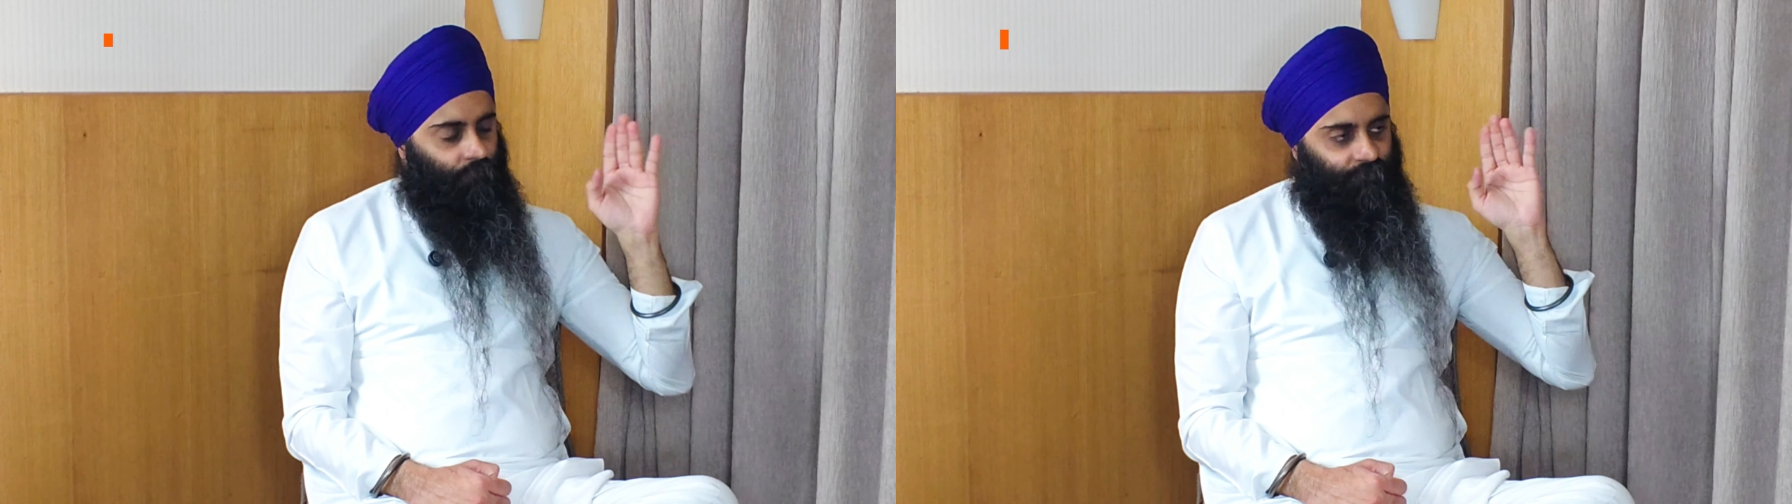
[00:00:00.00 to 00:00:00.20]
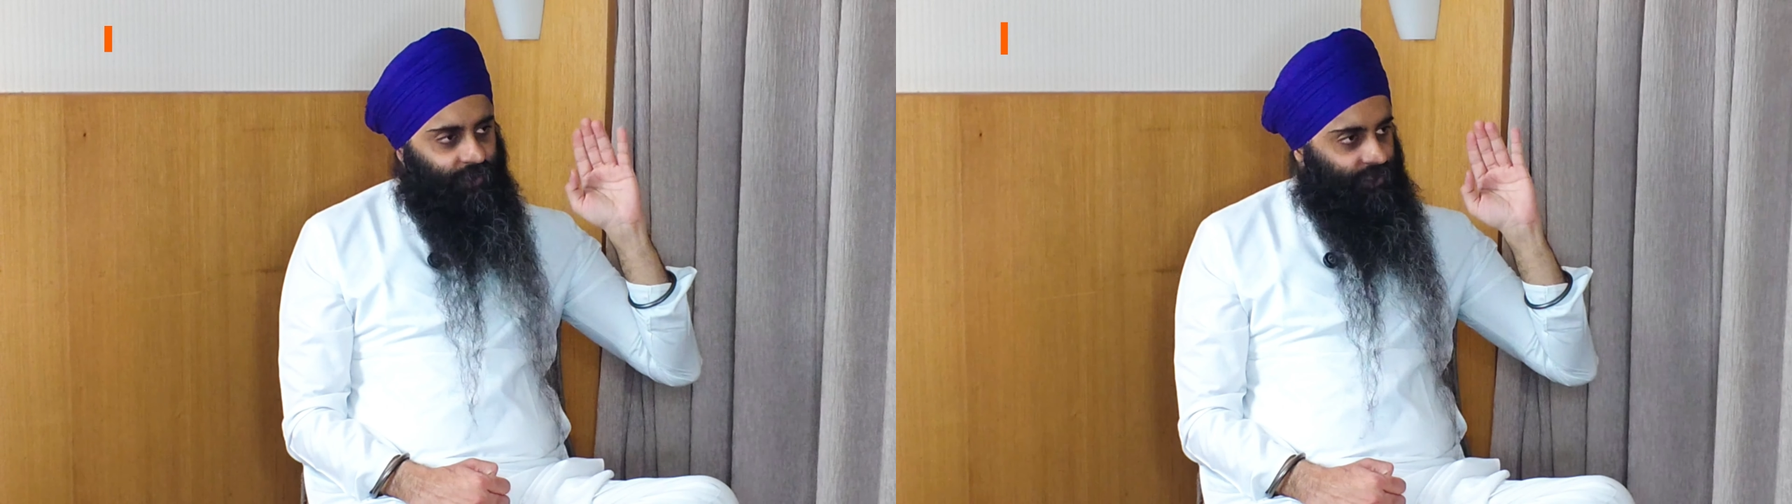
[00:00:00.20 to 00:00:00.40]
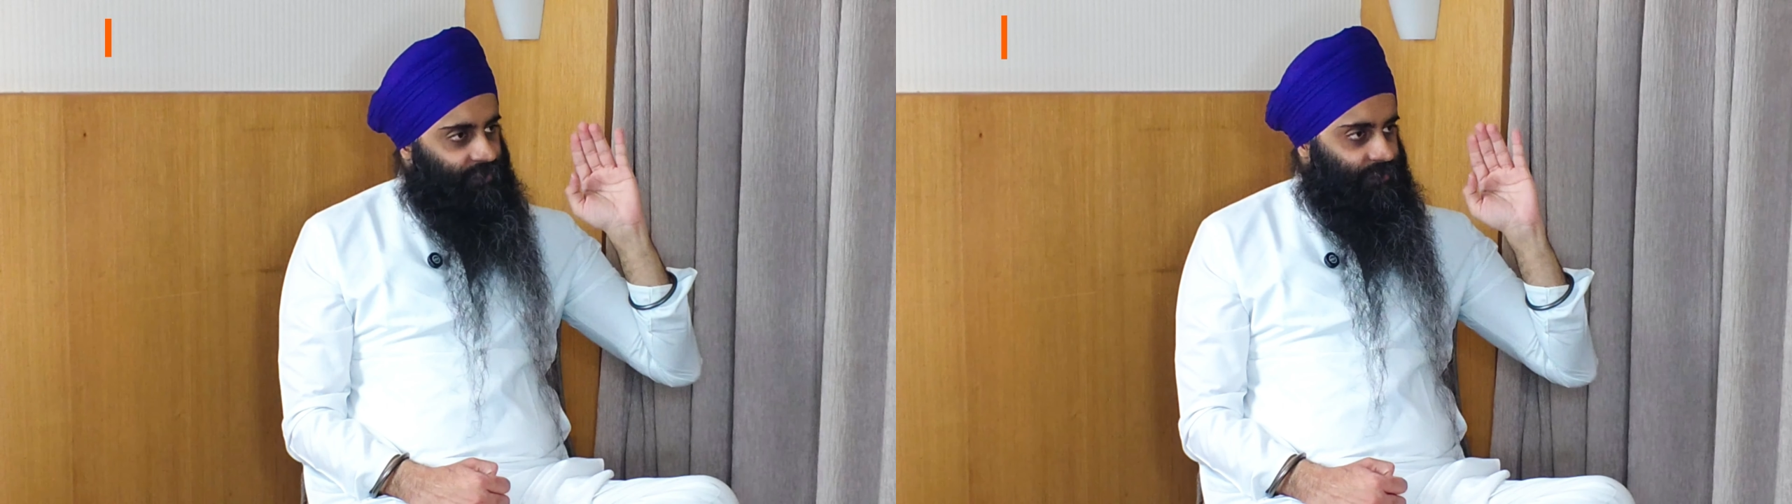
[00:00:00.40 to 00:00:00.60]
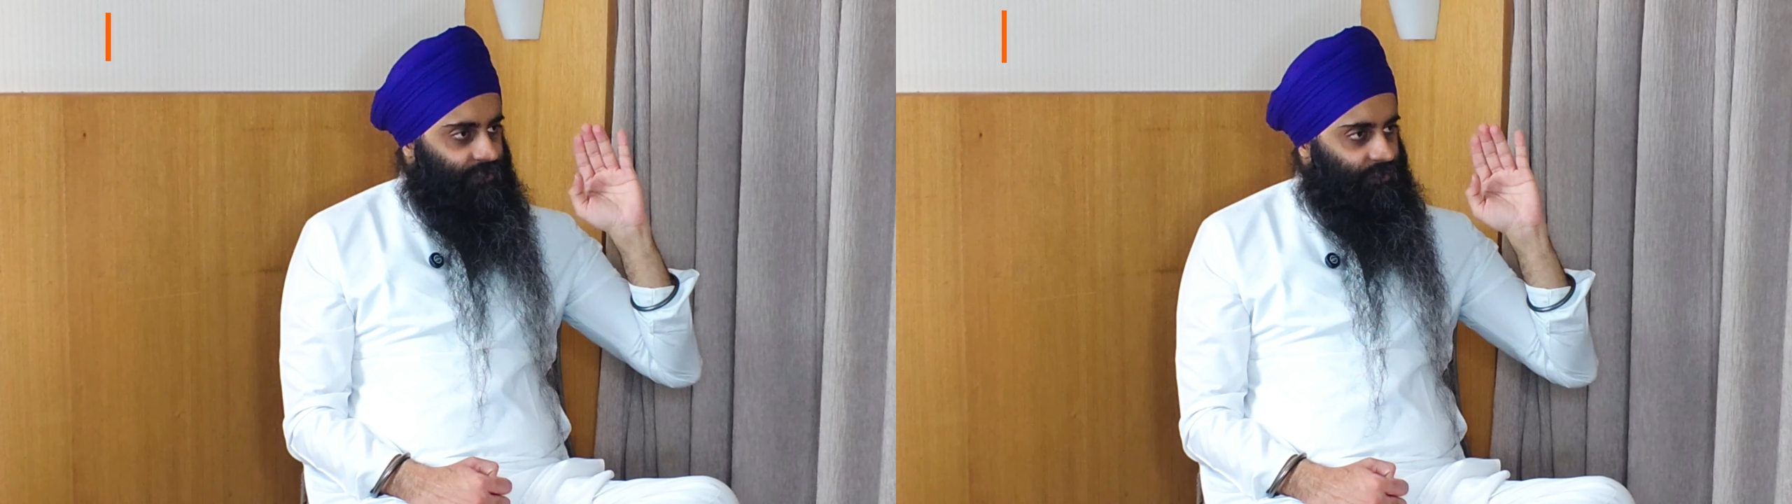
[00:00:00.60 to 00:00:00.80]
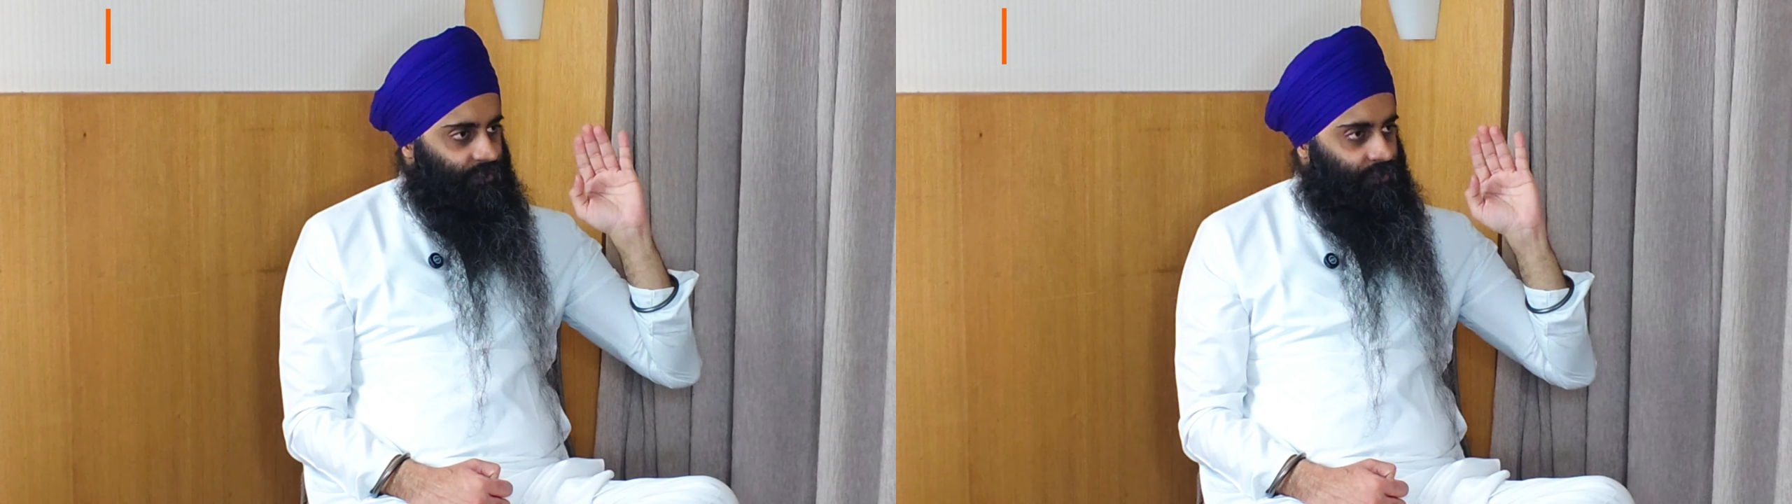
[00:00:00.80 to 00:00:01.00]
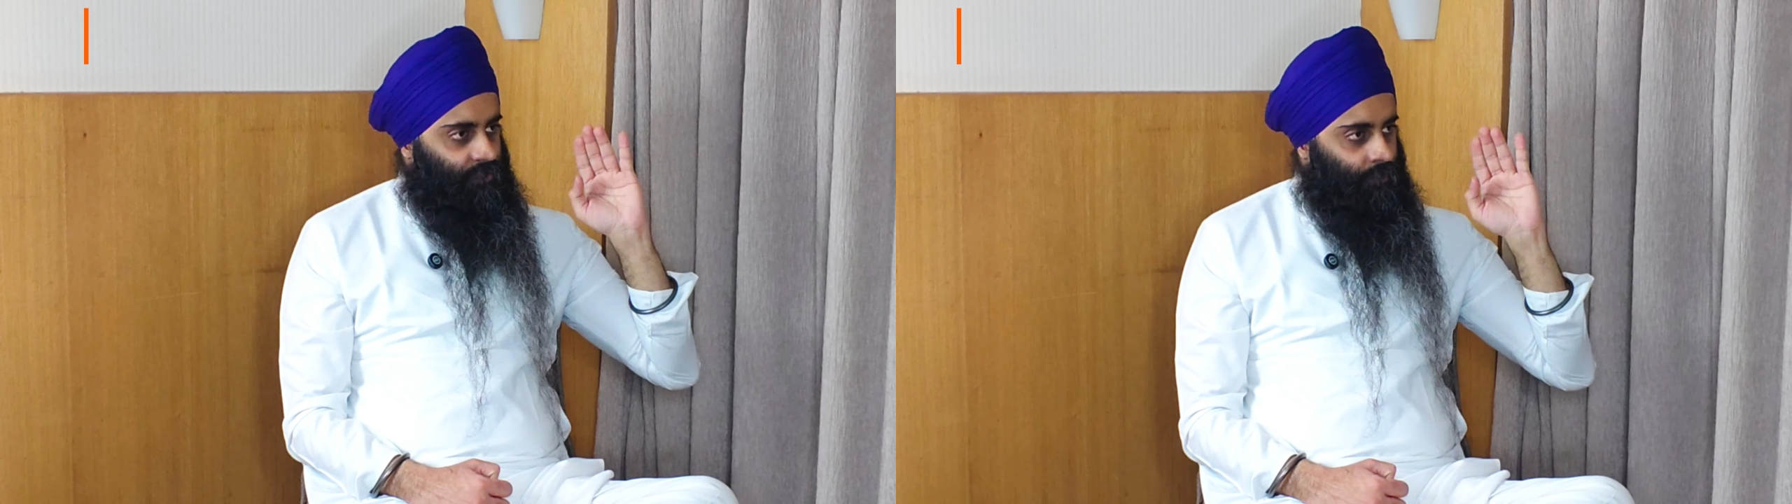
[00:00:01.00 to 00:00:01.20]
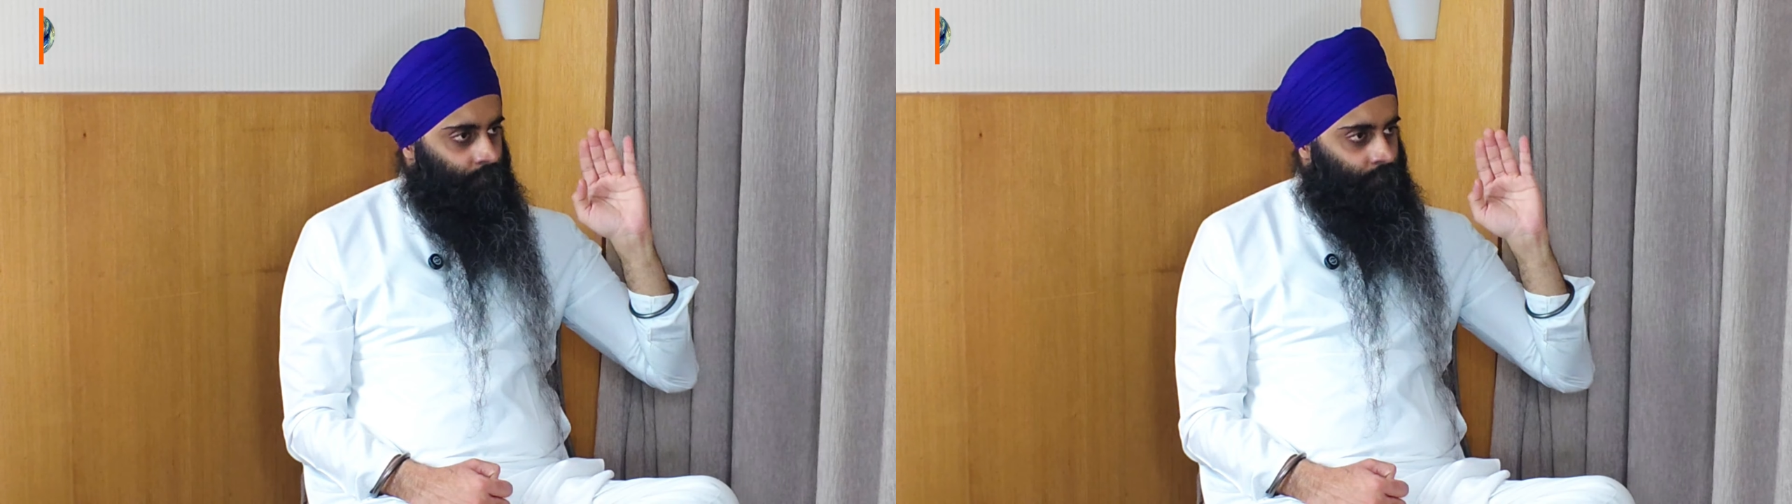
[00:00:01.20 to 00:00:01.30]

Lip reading: of heat is